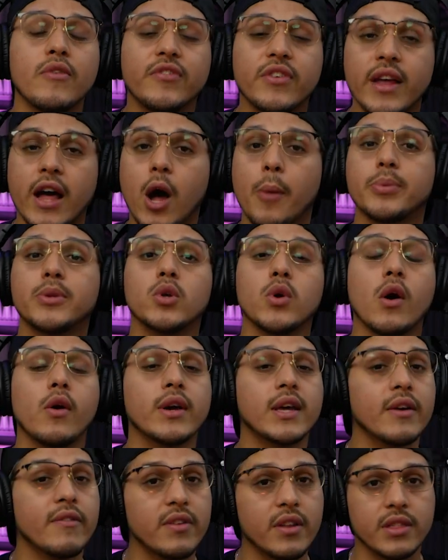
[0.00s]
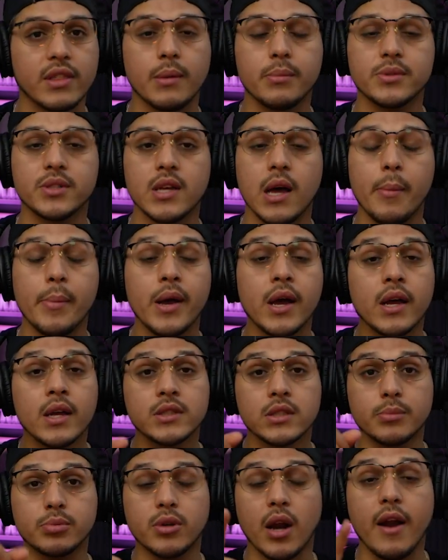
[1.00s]
if it helped you out give it a thumbs up
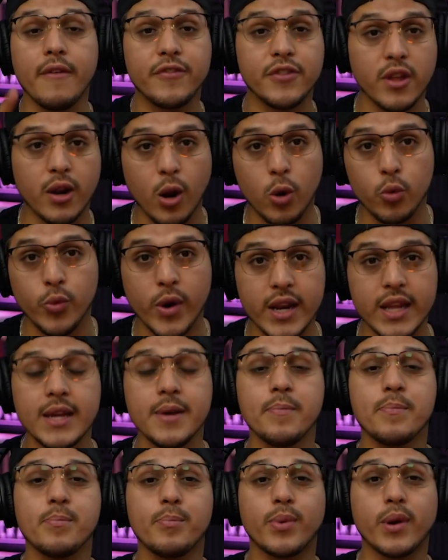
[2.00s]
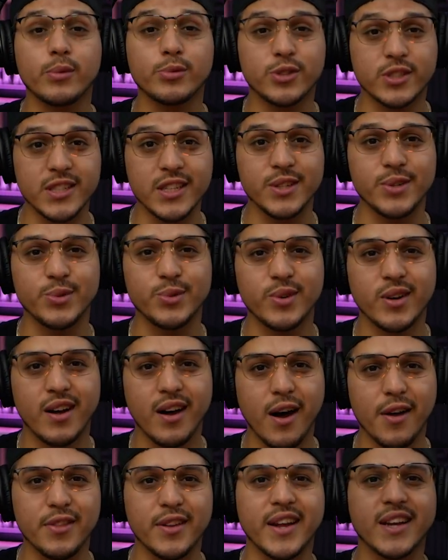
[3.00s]
subscribe if you're not already but I'll see you
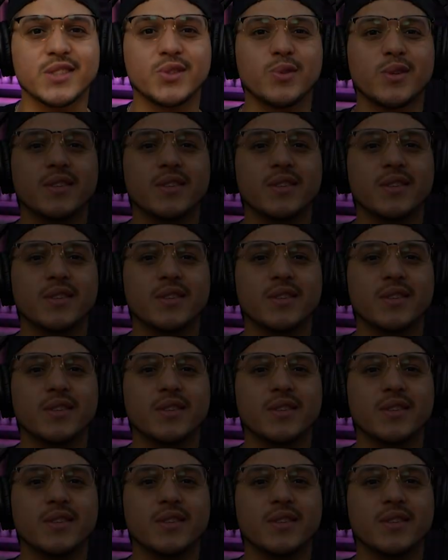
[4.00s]
on the next